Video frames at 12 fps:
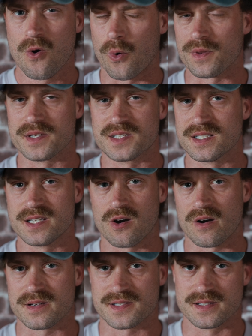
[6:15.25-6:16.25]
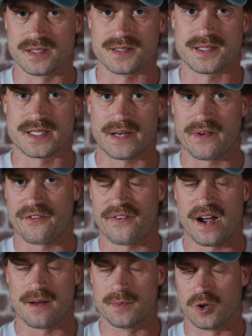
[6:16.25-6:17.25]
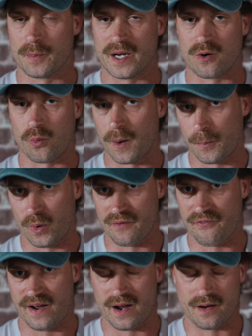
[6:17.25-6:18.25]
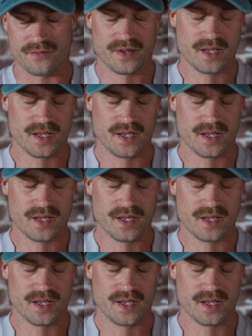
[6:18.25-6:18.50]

or the TT Artisans 75mm 1.5.